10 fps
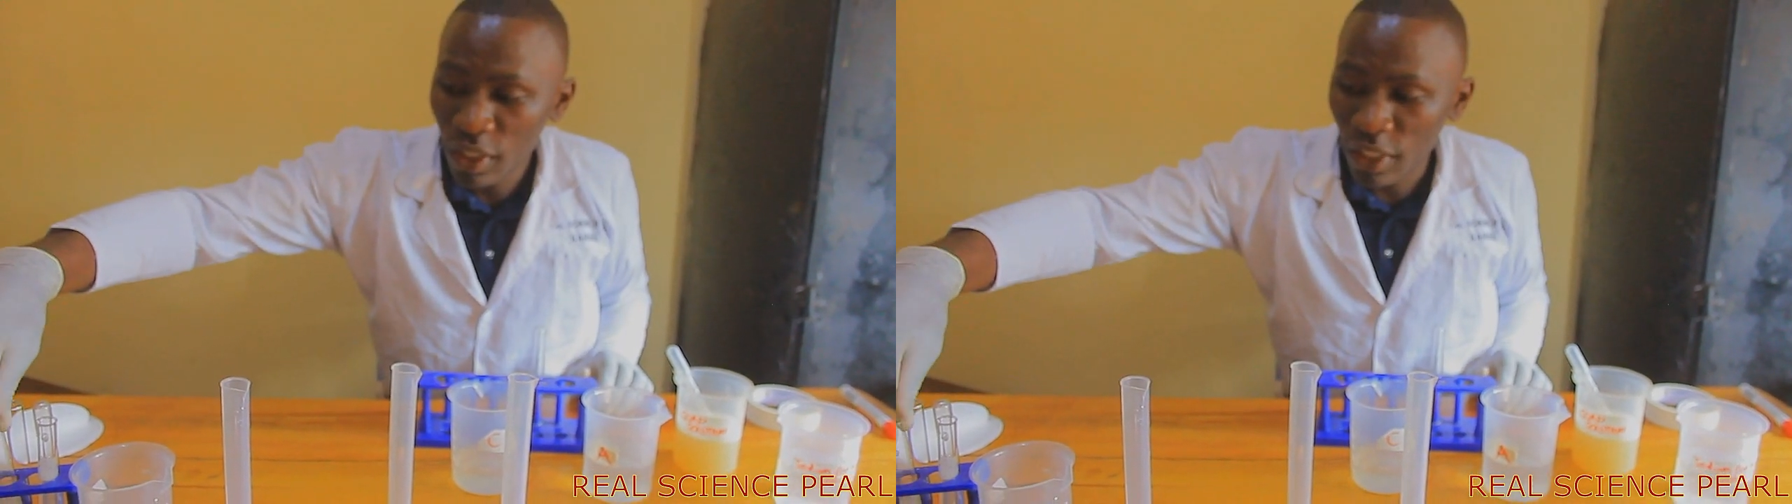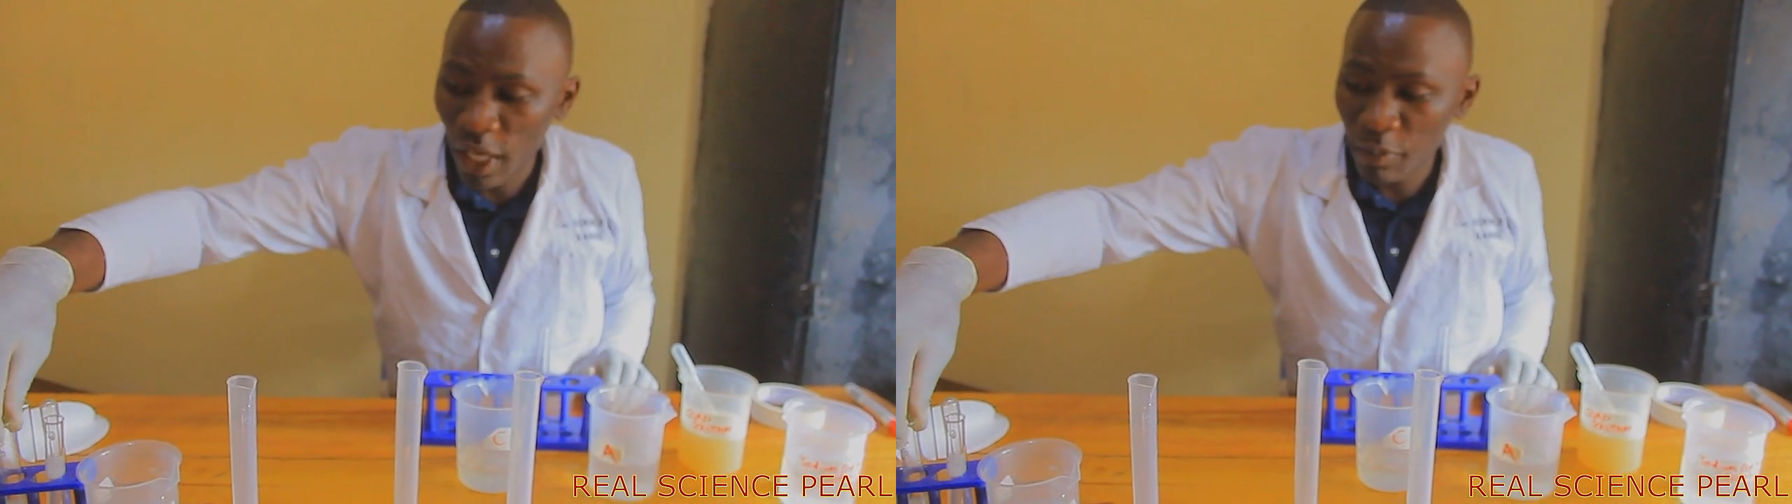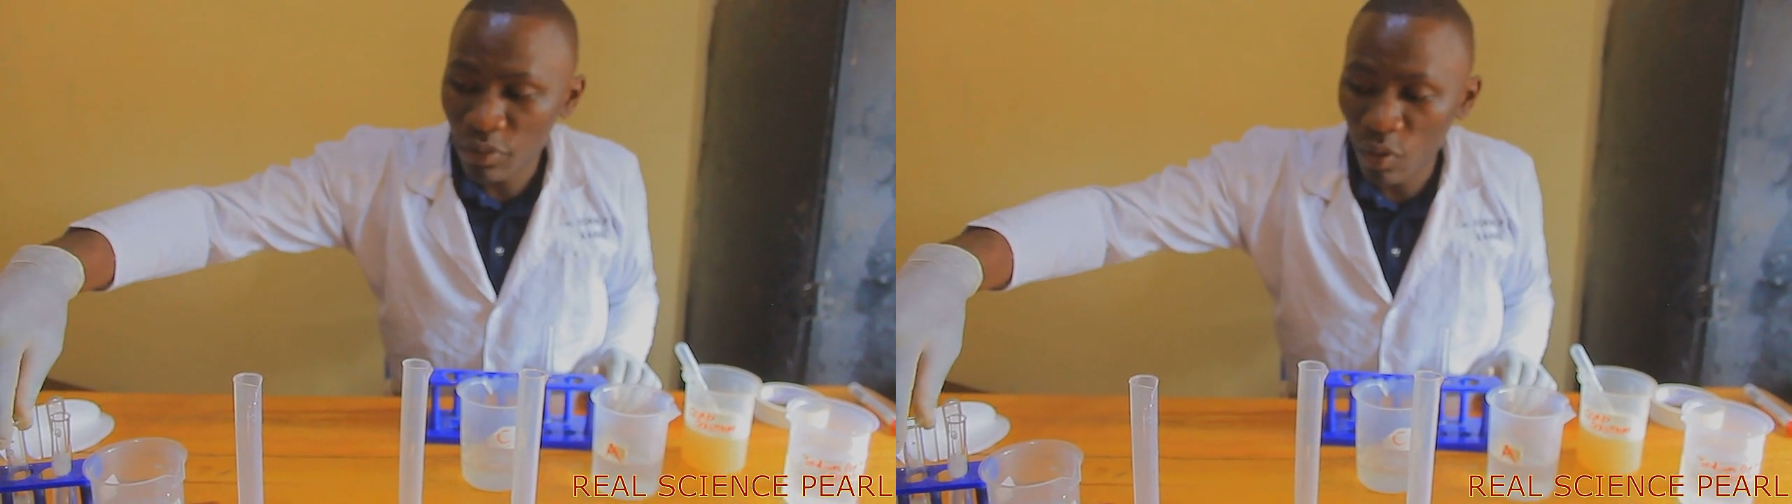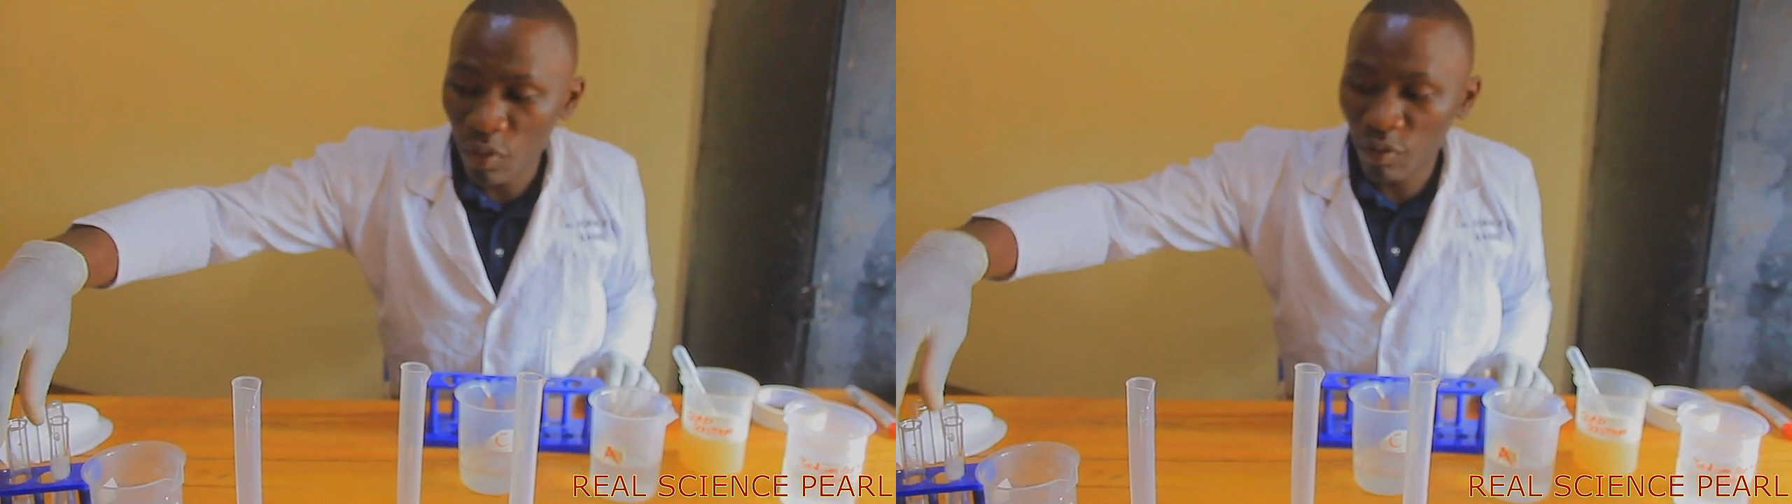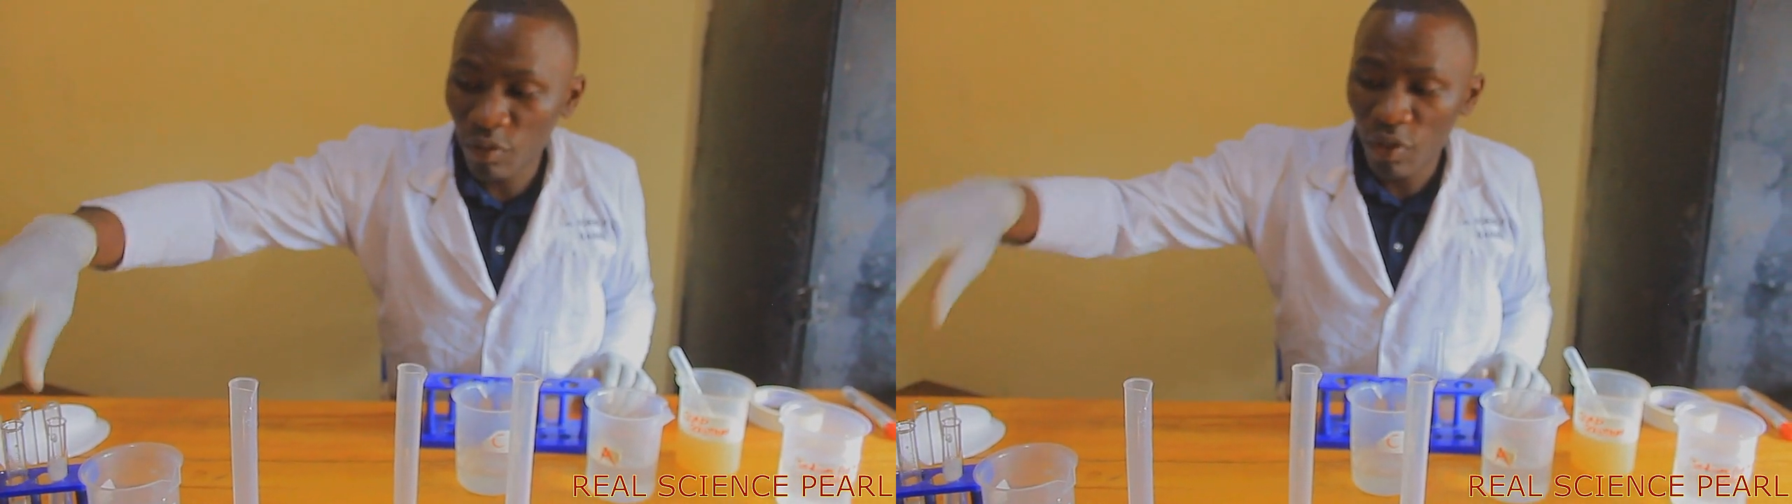types
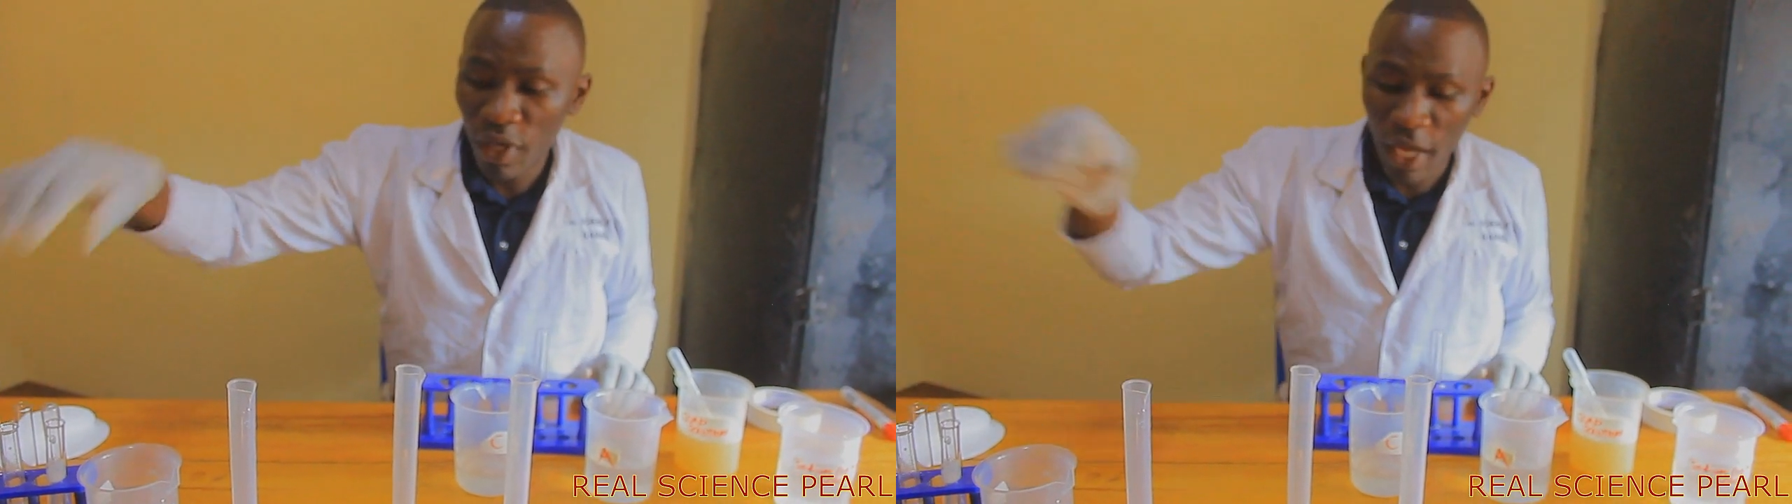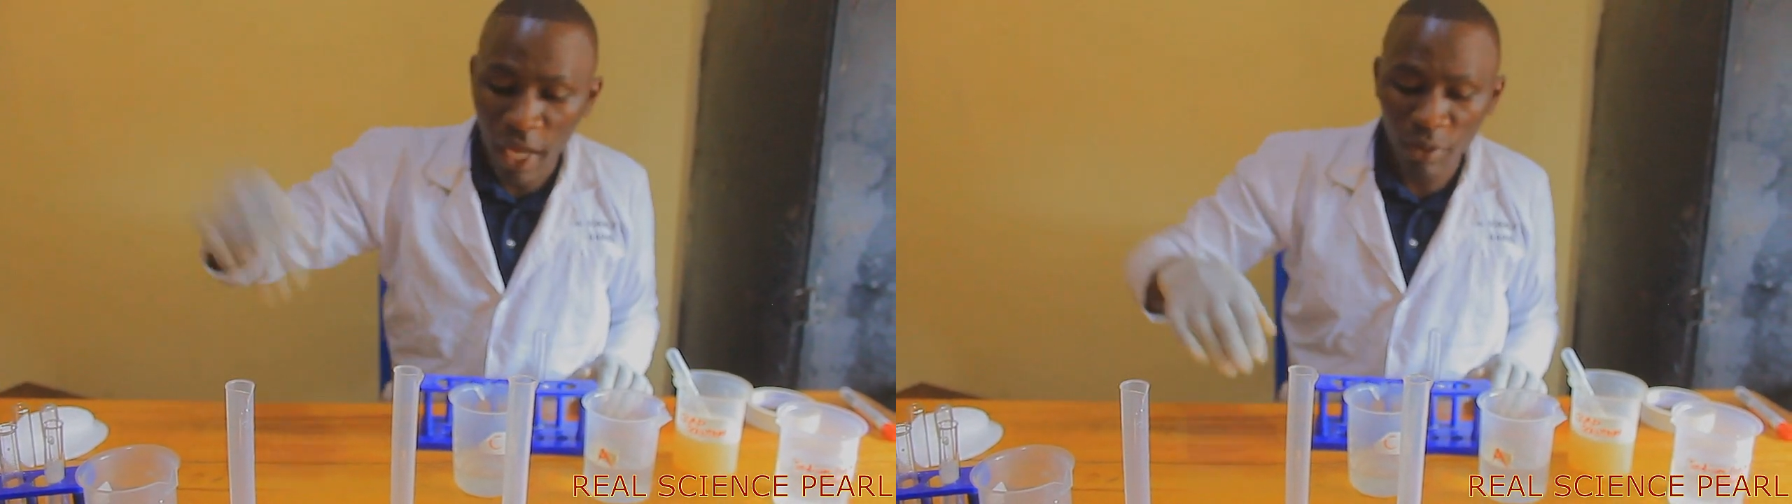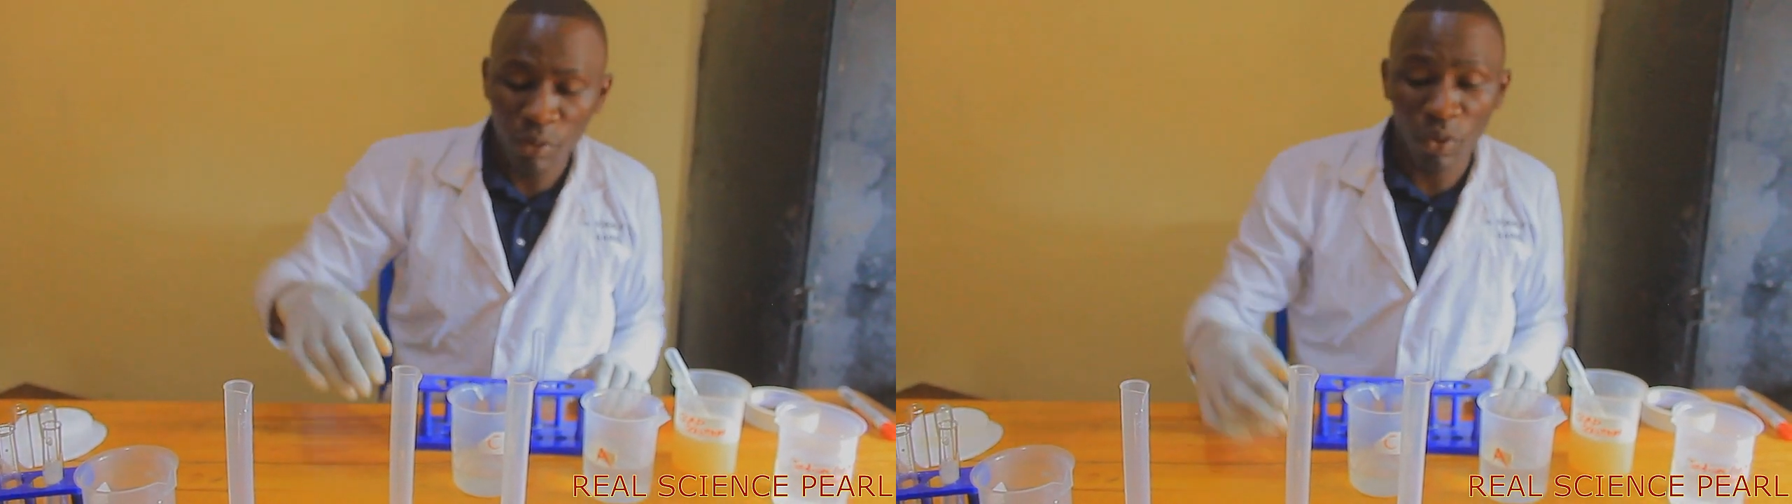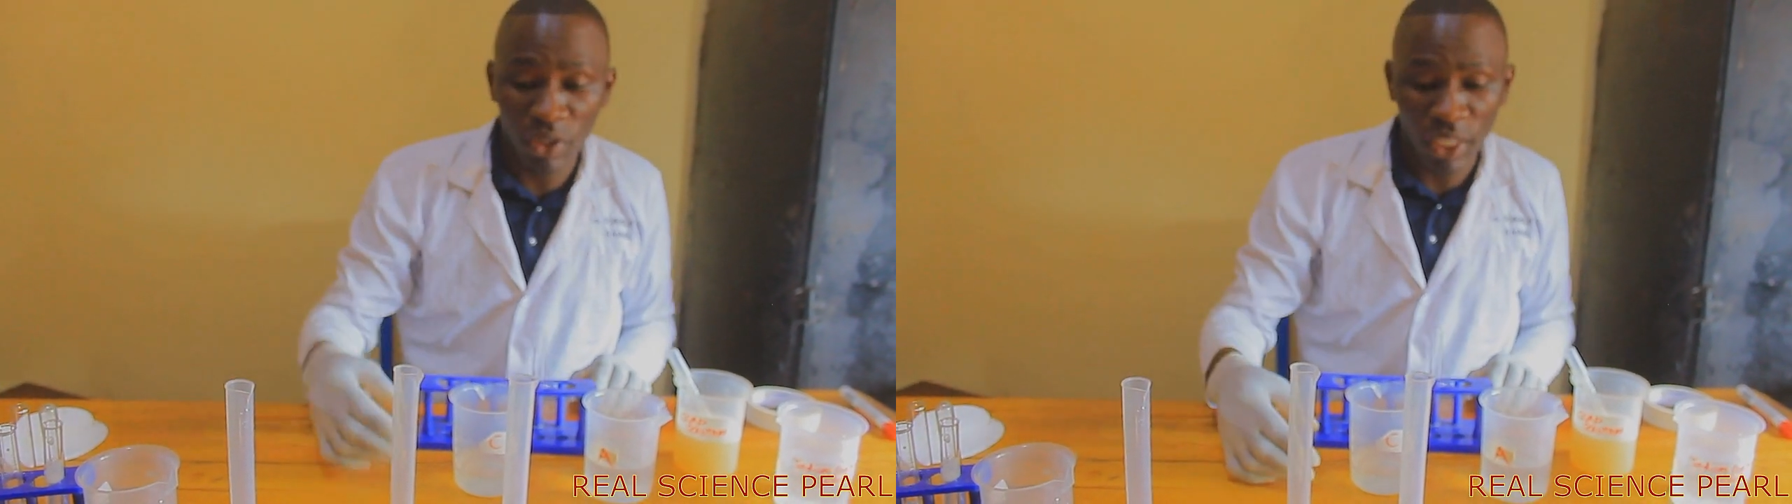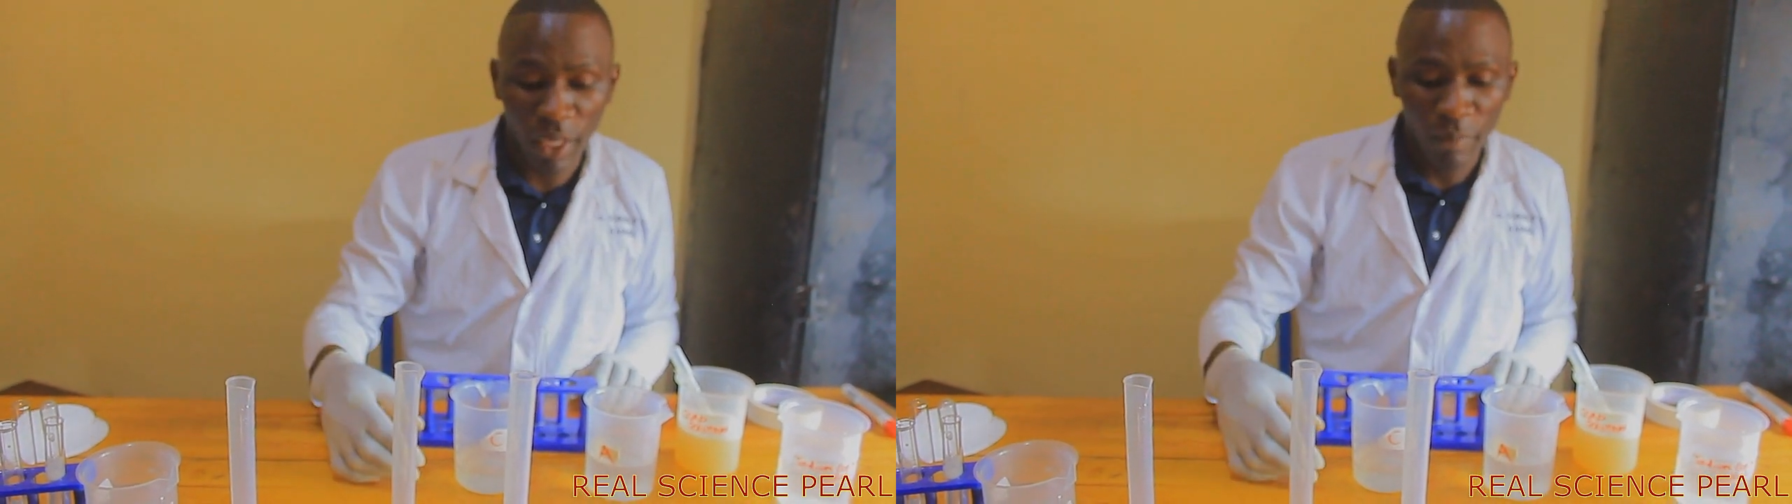of hard
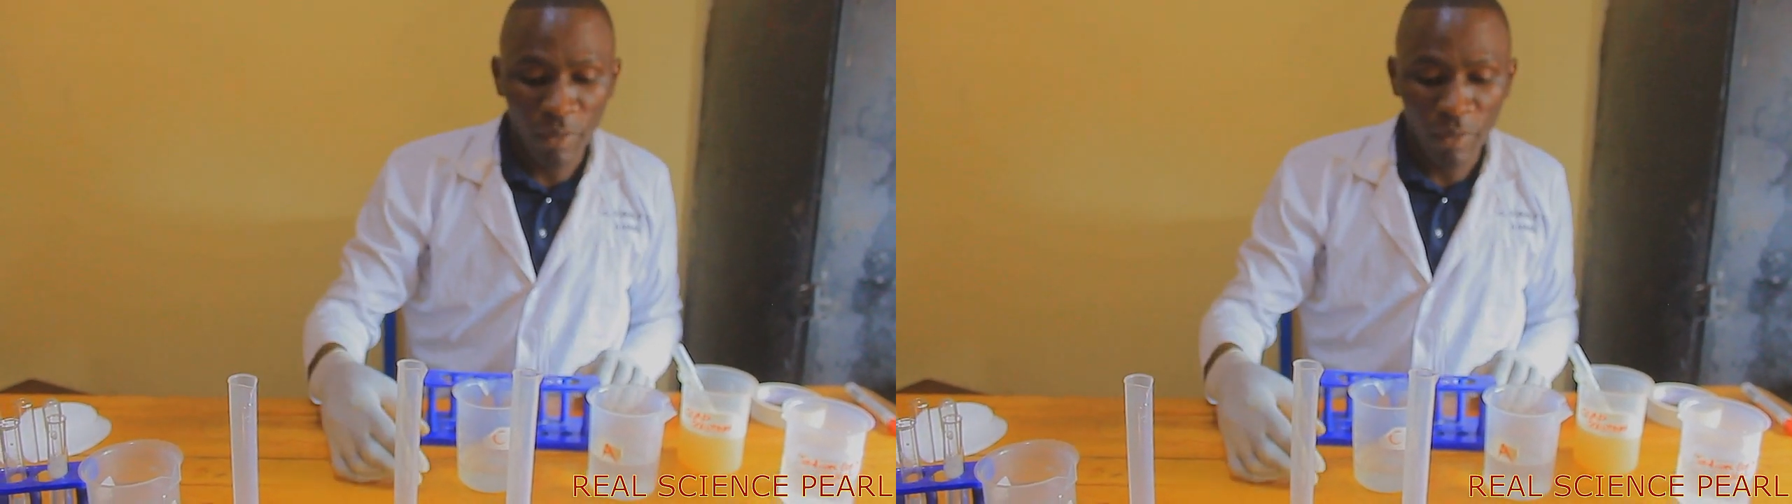water.